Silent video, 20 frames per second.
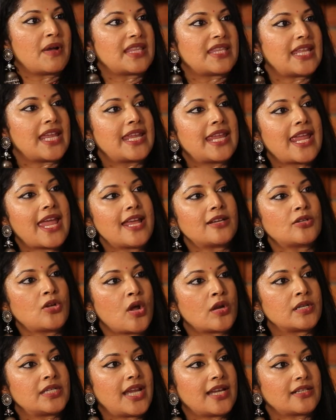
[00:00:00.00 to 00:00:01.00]
But they can
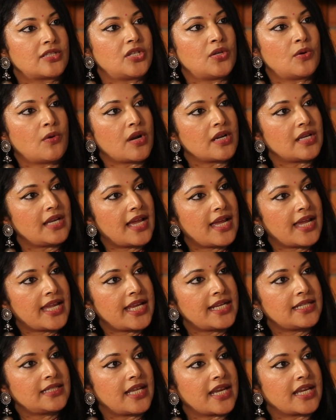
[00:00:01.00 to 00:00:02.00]
contact you
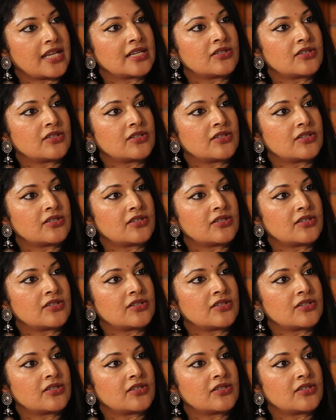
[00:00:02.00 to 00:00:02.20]
online, they